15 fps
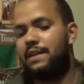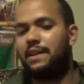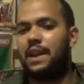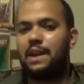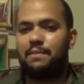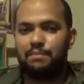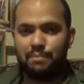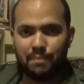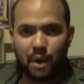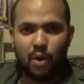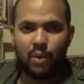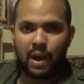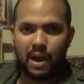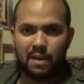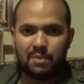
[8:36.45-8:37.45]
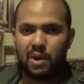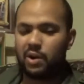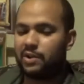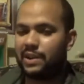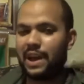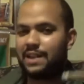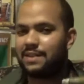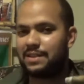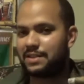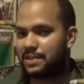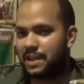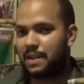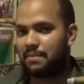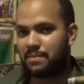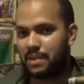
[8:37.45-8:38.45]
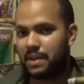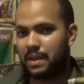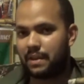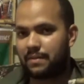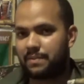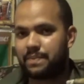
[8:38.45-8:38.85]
a MOAB are not the same thing.